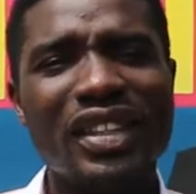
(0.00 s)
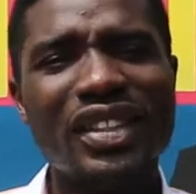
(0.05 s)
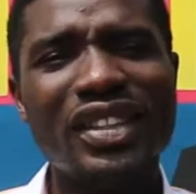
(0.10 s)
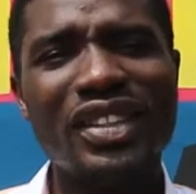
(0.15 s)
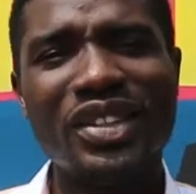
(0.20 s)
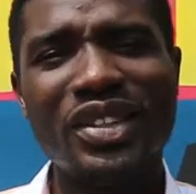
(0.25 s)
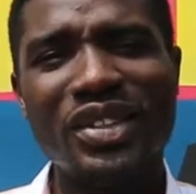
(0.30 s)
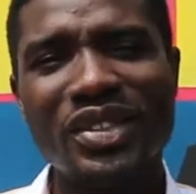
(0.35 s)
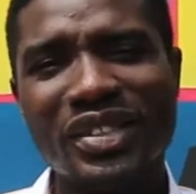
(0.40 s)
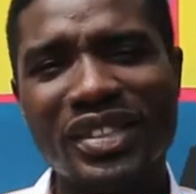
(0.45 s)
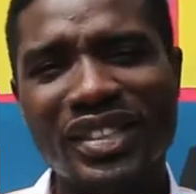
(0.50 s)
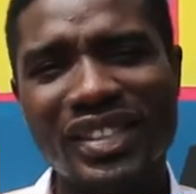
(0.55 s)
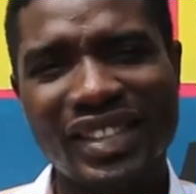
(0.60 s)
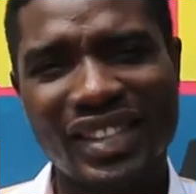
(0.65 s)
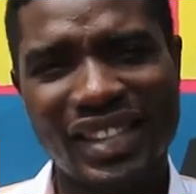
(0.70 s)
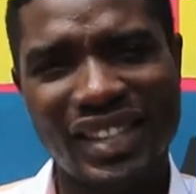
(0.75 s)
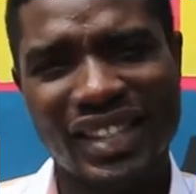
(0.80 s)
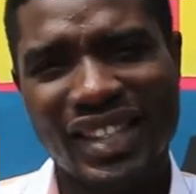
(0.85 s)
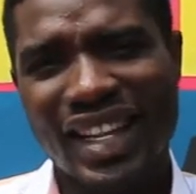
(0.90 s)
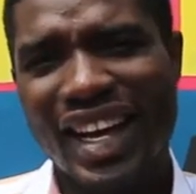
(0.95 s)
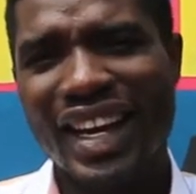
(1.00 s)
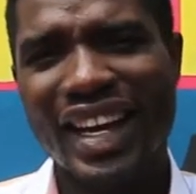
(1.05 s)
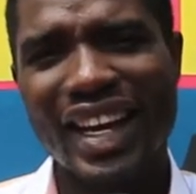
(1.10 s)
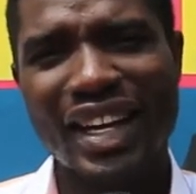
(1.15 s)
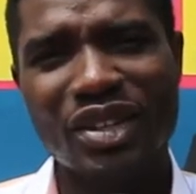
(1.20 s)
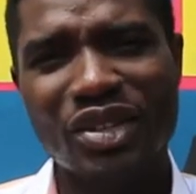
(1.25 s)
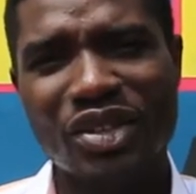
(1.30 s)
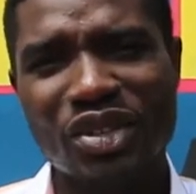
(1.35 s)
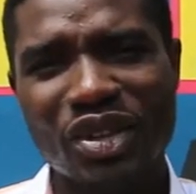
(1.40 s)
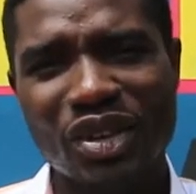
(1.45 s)
you know, that
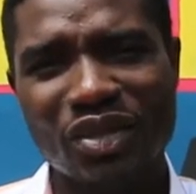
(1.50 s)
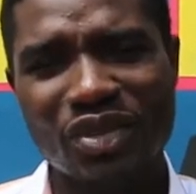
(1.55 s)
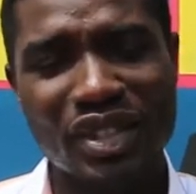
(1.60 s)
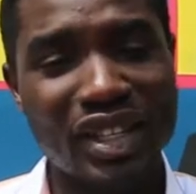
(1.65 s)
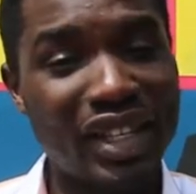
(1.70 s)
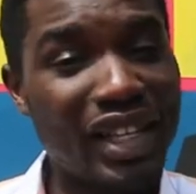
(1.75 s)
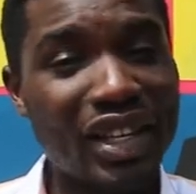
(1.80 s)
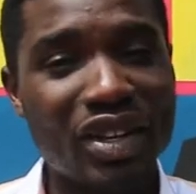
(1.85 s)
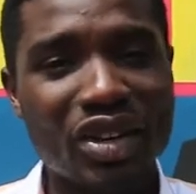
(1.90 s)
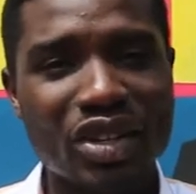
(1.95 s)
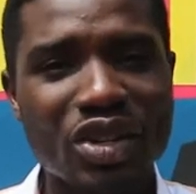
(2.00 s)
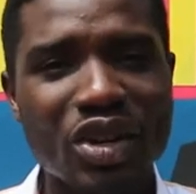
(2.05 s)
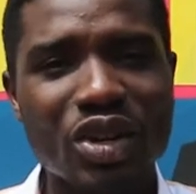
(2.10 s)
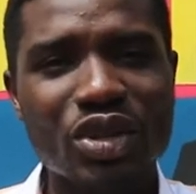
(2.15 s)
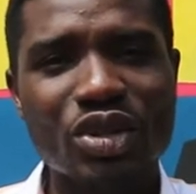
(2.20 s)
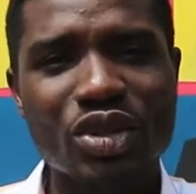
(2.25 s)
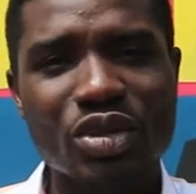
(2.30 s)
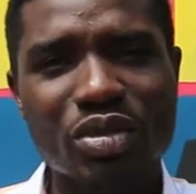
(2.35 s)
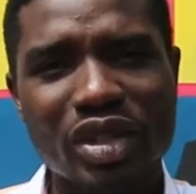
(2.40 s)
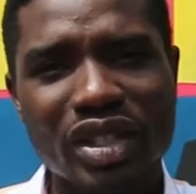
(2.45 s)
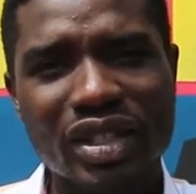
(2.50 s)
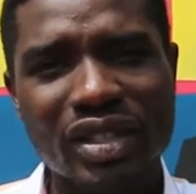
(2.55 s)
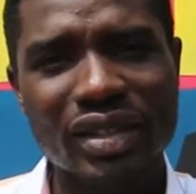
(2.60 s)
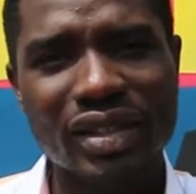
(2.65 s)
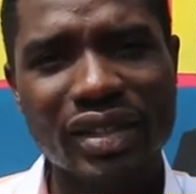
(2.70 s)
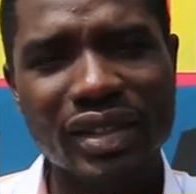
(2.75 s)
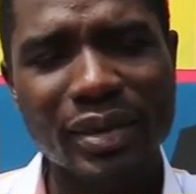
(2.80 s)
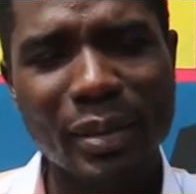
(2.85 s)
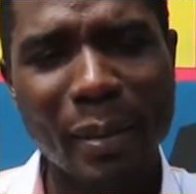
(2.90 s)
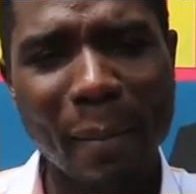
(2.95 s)
kind of stuff. The Lagos hustle,
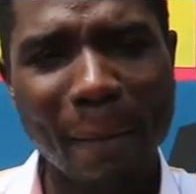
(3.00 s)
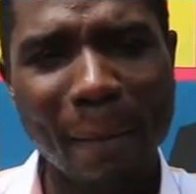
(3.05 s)
basically.